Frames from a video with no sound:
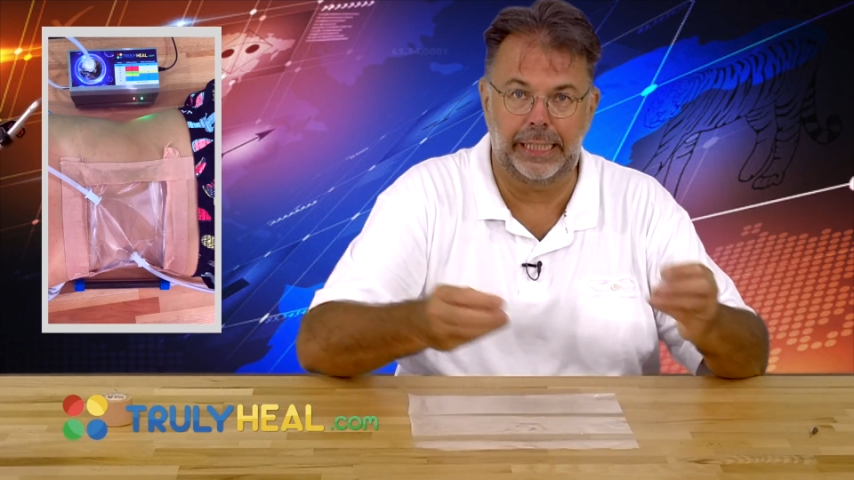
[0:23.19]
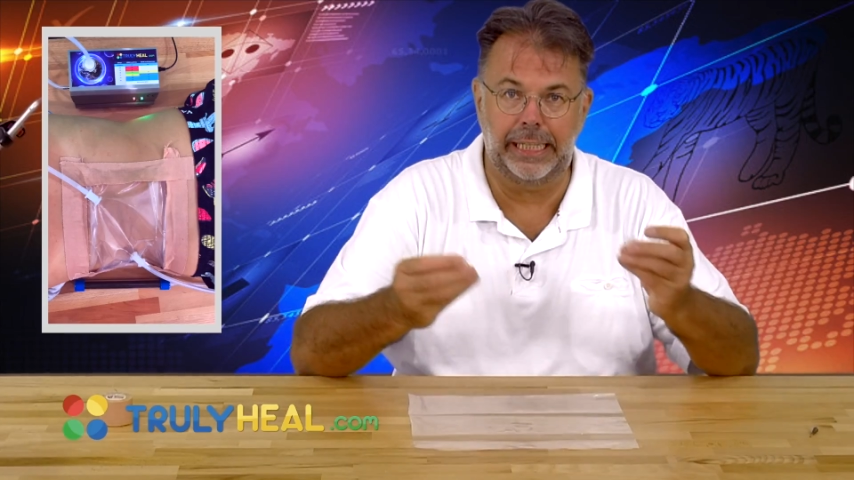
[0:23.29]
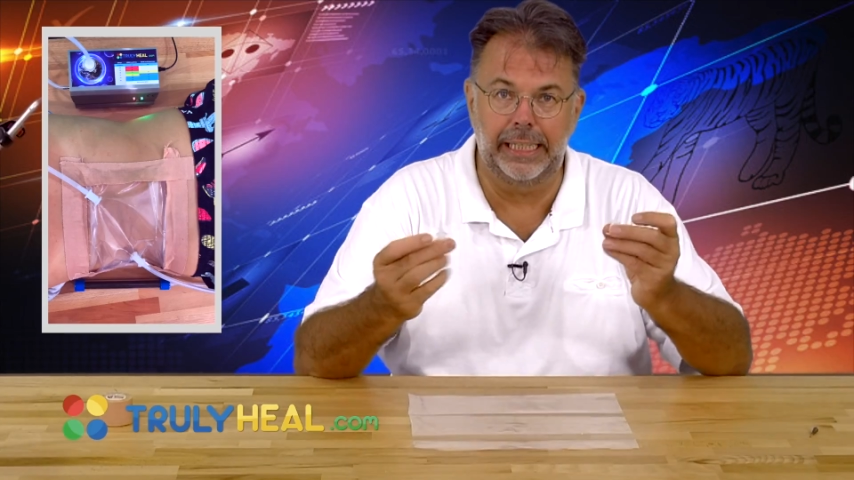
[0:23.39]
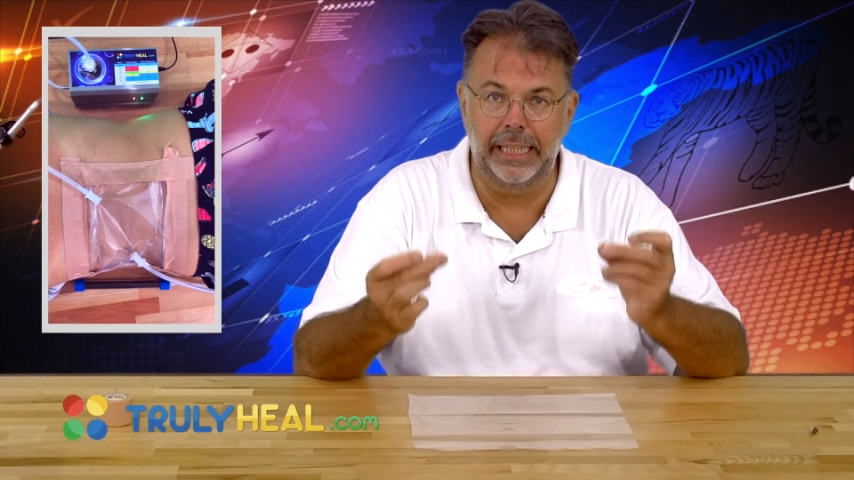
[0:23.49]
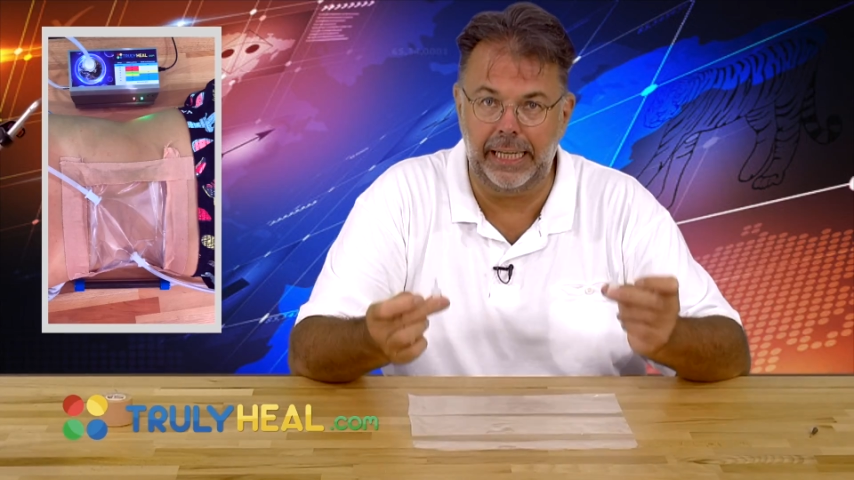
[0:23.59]

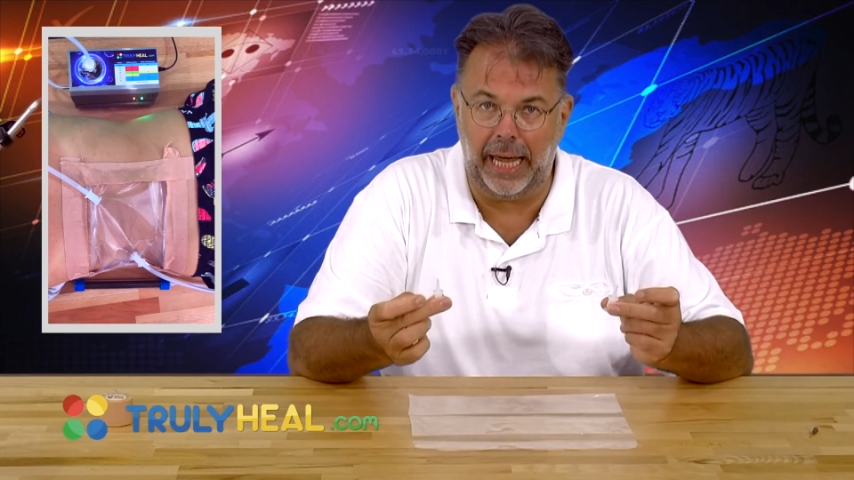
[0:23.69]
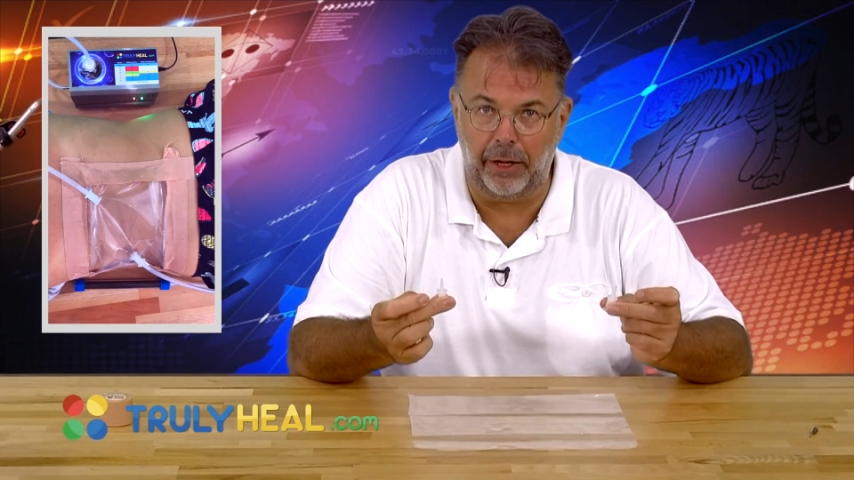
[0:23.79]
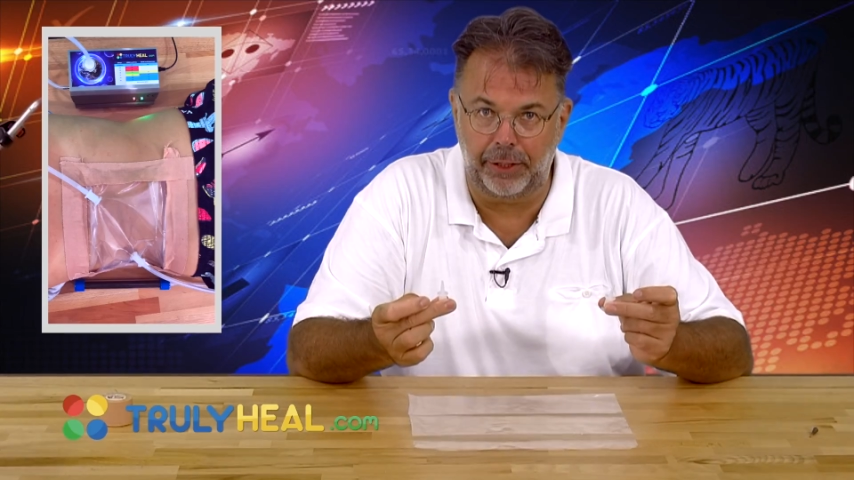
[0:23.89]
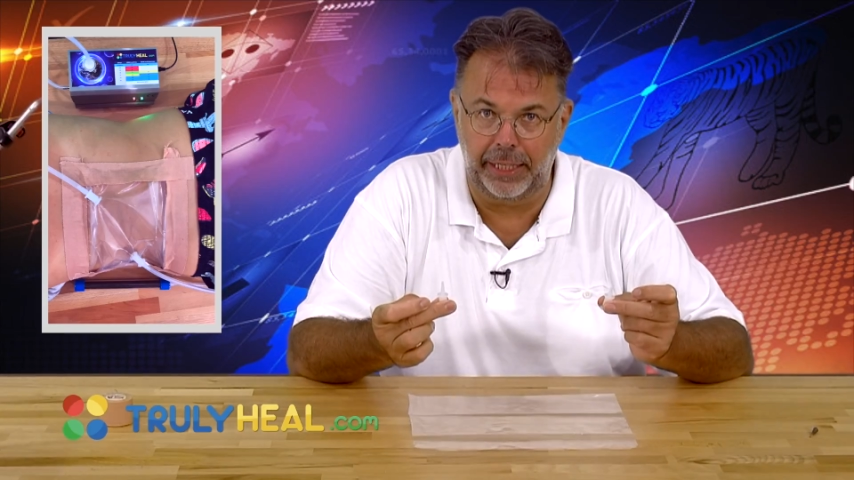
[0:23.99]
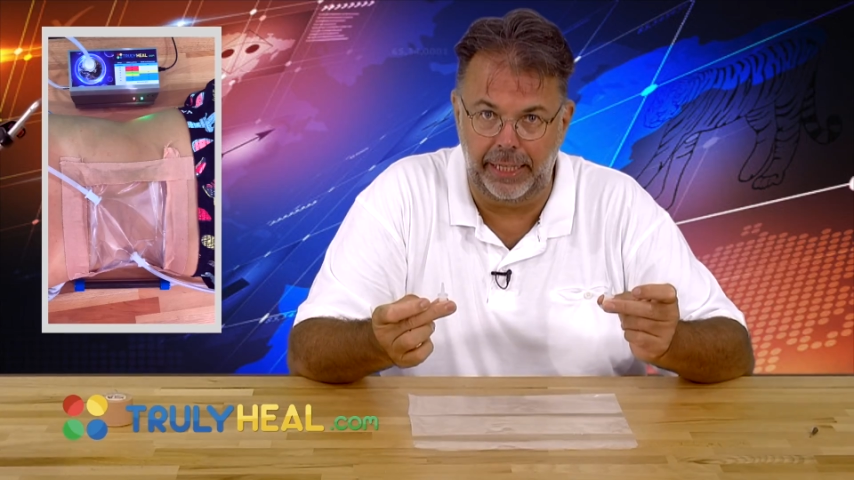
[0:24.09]
in and
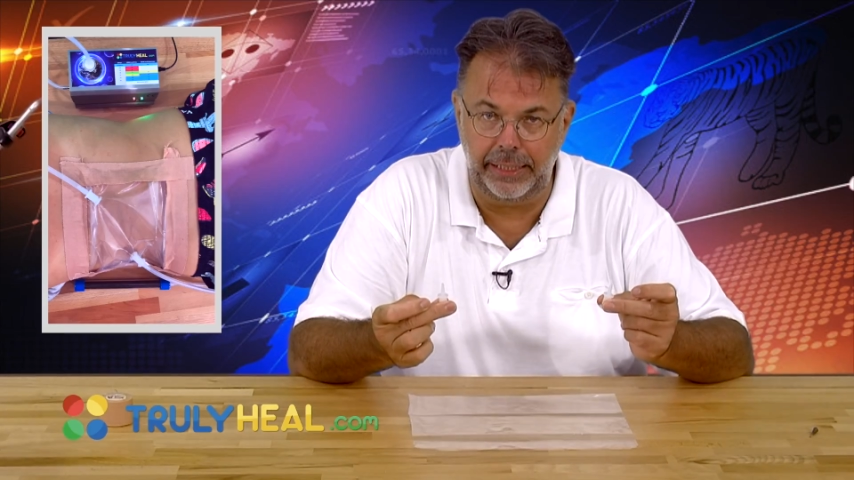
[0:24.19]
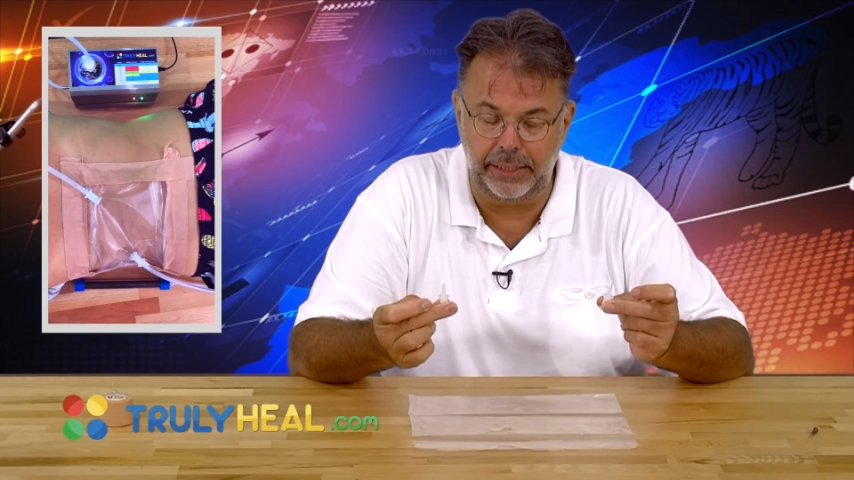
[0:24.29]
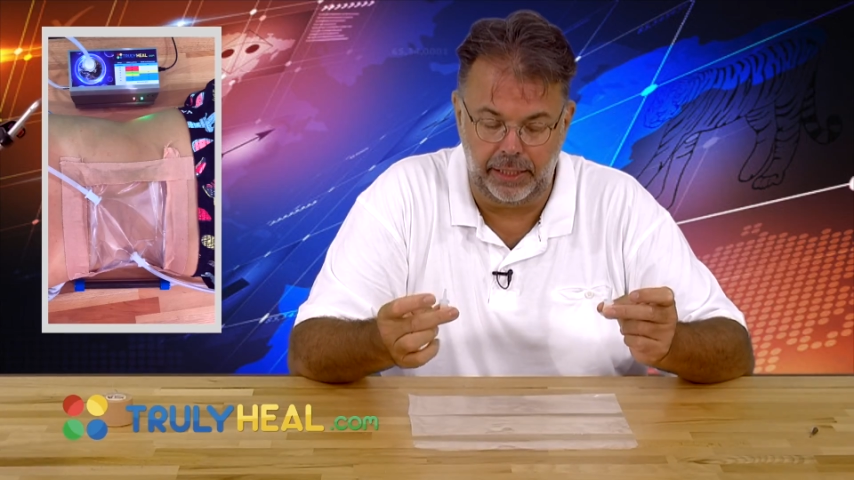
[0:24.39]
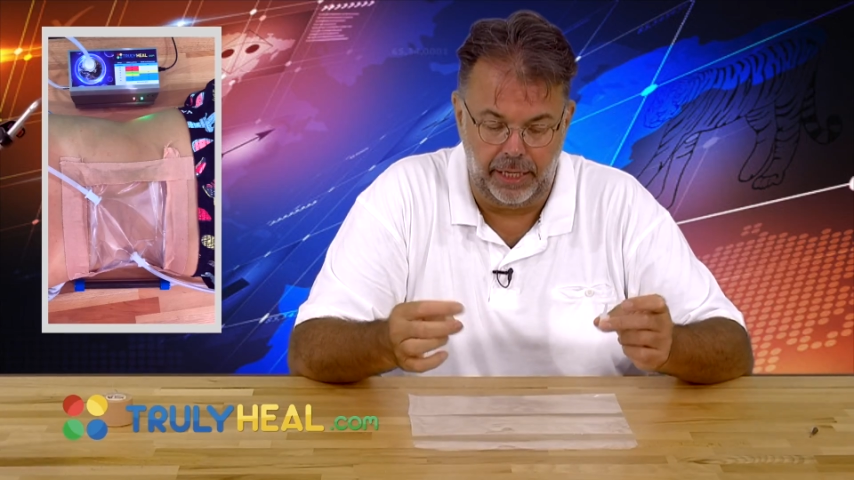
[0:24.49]
outlet